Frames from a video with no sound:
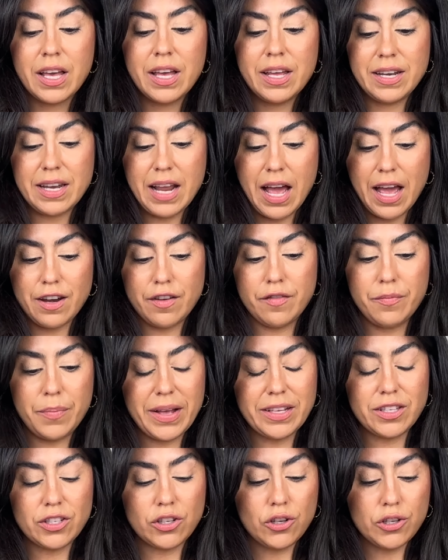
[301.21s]
Nine of
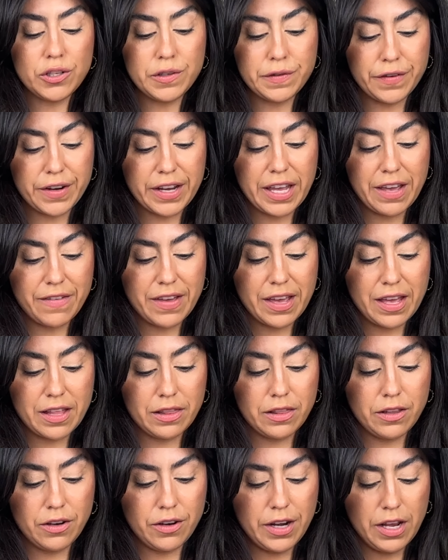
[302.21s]
Pentacles, forgiving
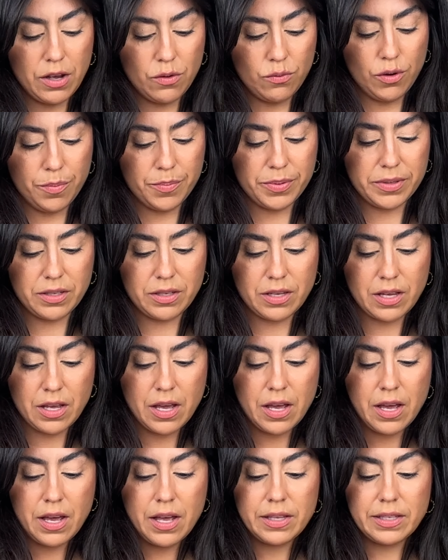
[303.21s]
and learning, whoops,
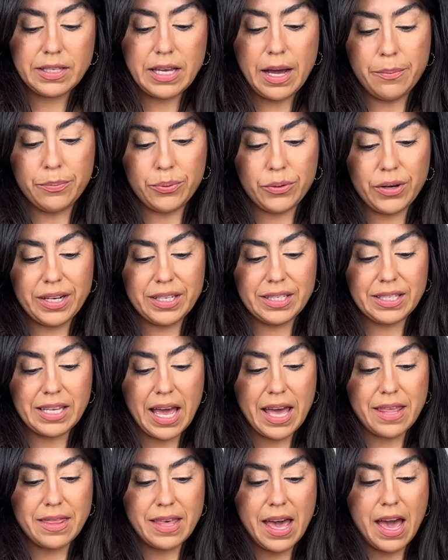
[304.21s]
Temperance
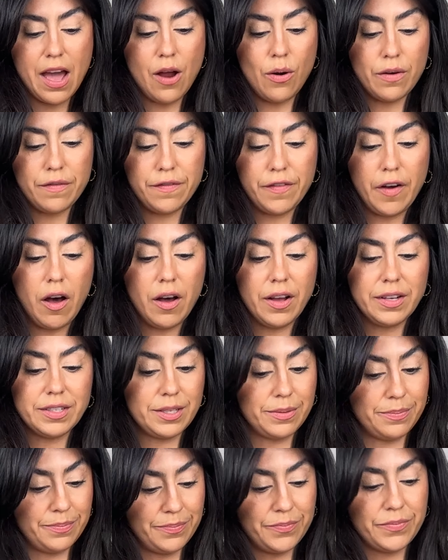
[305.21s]
and the
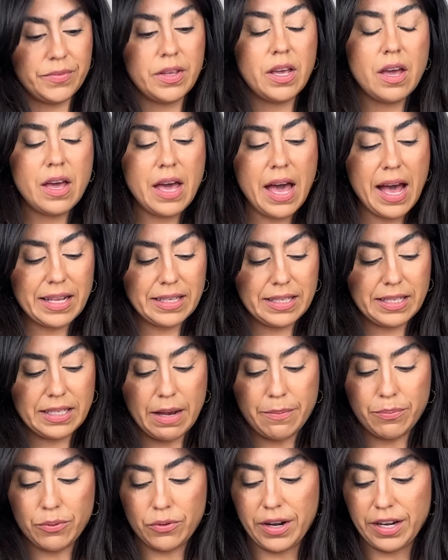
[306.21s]
Hierophant, and
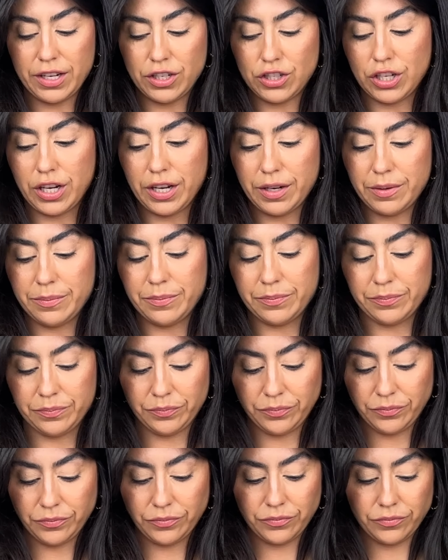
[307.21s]
Separation.
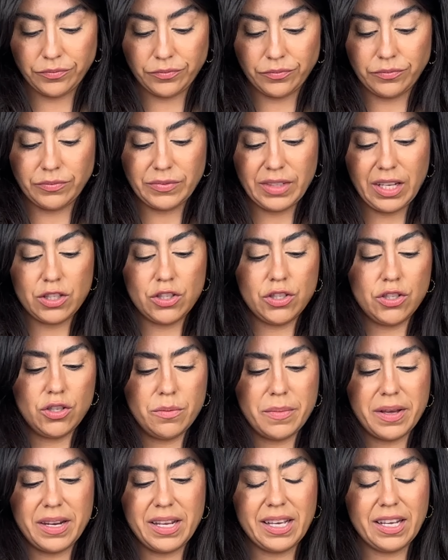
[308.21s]
That's
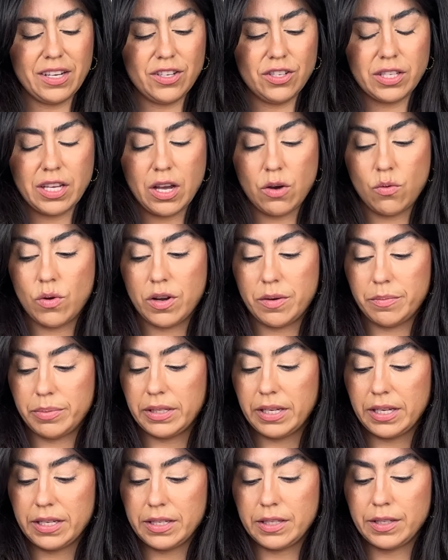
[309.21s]
too many. Can I just get one,
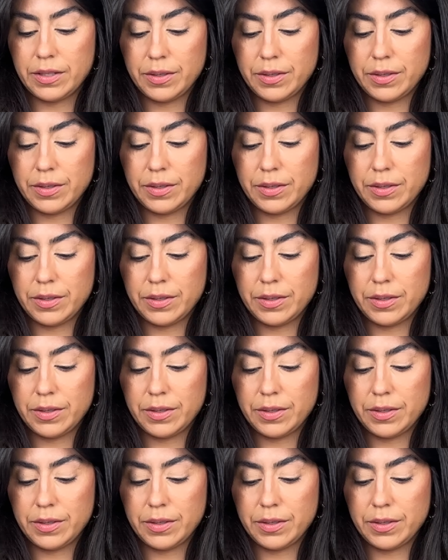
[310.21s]
please?